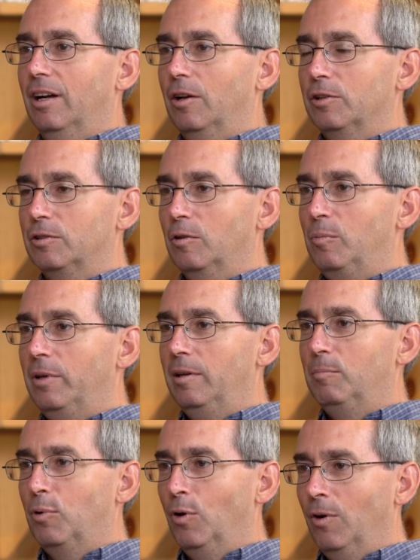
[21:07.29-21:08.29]
Also,
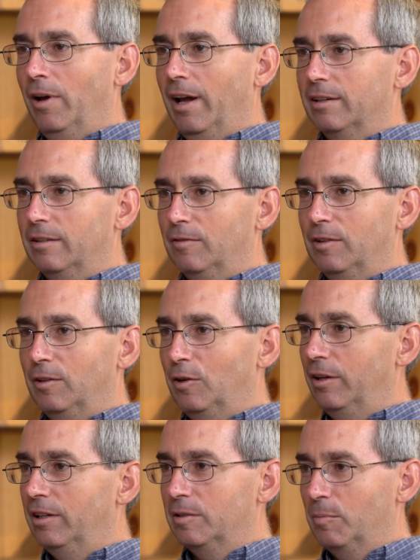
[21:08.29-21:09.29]
be proactive in
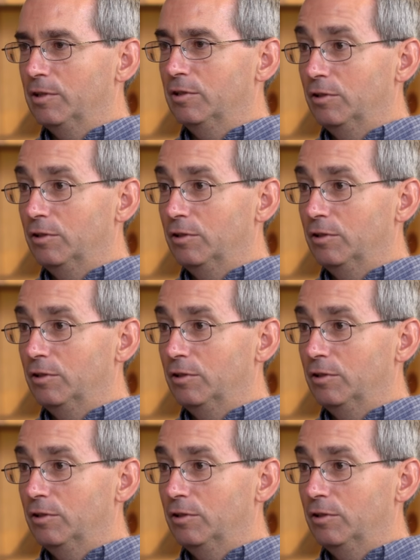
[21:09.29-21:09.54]
learning as much